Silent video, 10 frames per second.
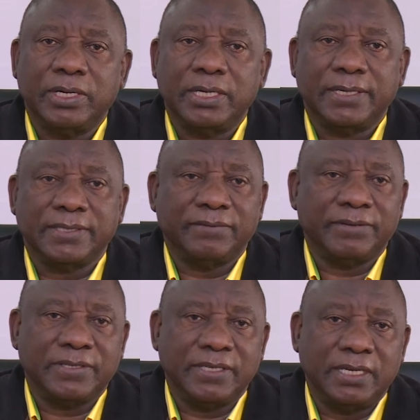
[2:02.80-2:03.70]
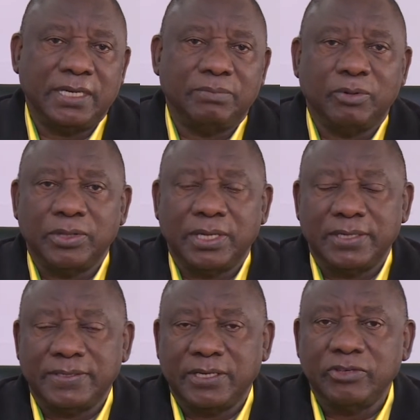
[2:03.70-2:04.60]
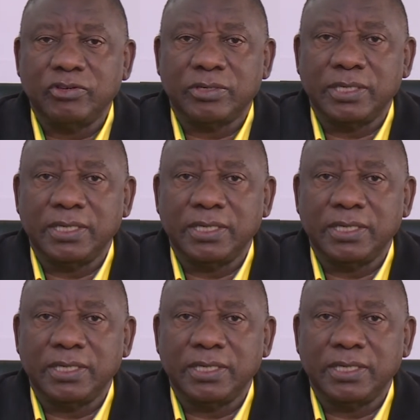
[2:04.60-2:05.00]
has ever seen in more than a century.